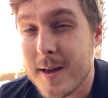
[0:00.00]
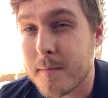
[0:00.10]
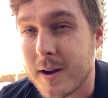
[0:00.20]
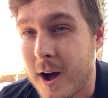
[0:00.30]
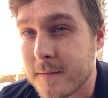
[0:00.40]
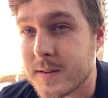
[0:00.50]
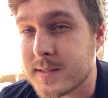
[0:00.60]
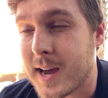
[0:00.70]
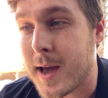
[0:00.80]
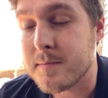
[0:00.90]
But
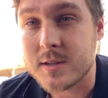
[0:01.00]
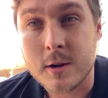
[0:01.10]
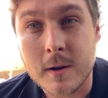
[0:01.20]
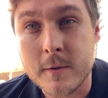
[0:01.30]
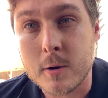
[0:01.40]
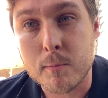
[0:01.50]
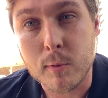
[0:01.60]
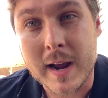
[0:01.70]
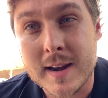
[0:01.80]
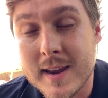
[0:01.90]
oftentimes, you know, if your
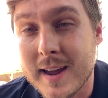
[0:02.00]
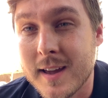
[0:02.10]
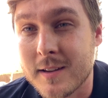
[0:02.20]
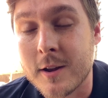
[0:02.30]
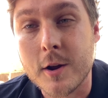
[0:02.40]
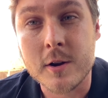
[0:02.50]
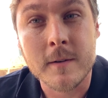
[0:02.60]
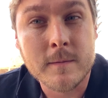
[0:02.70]
branding, you know,